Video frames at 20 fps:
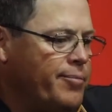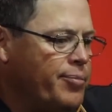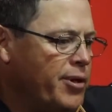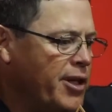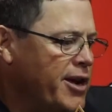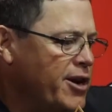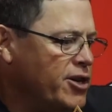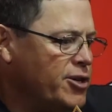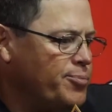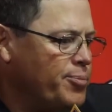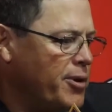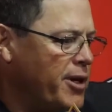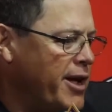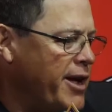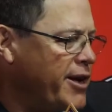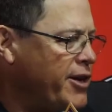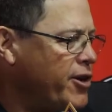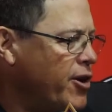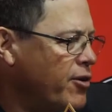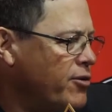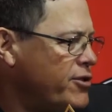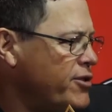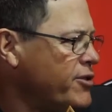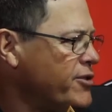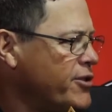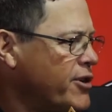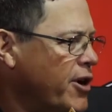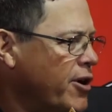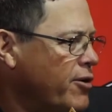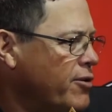Players play,
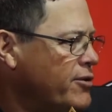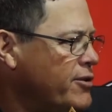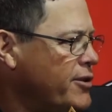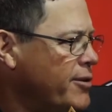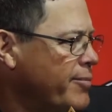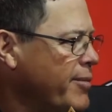coaches coach,